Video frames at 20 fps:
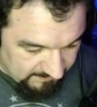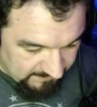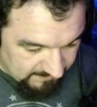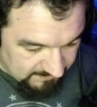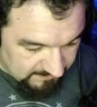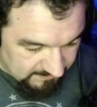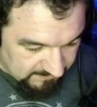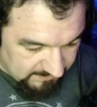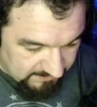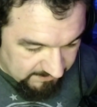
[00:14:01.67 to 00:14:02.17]

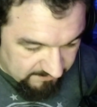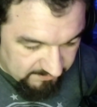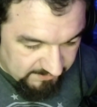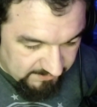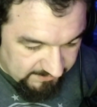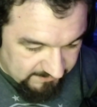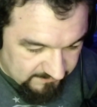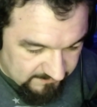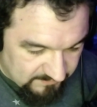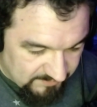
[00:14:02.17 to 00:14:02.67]

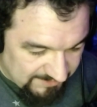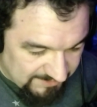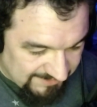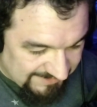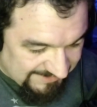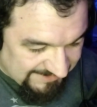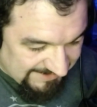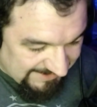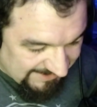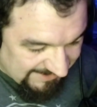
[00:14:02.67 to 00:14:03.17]
Literally, it's
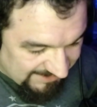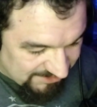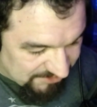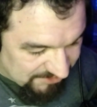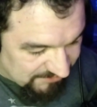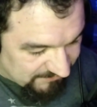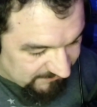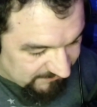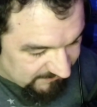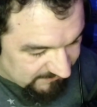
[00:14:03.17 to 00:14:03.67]
been
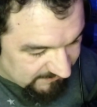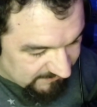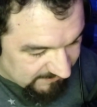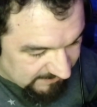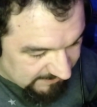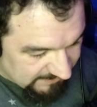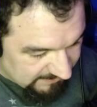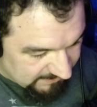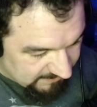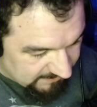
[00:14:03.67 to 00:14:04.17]
years.
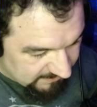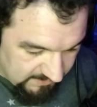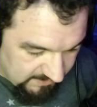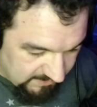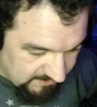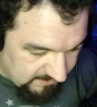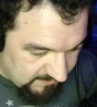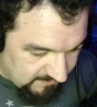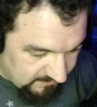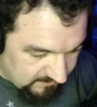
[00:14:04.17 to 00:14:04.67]

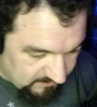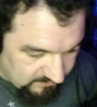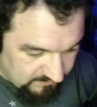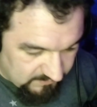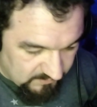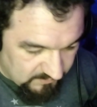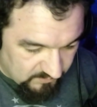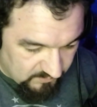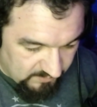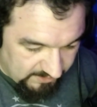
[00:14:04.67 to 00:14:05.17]
This was
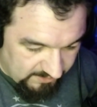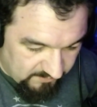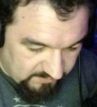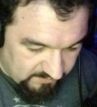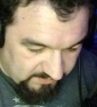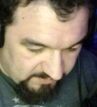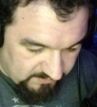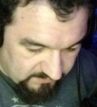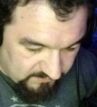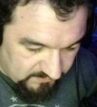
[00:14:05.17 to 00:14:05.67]
the way
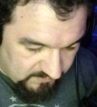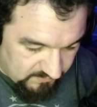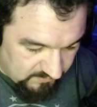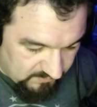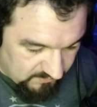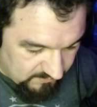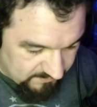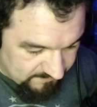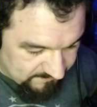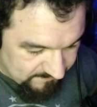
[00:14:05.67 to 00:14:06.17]
we used to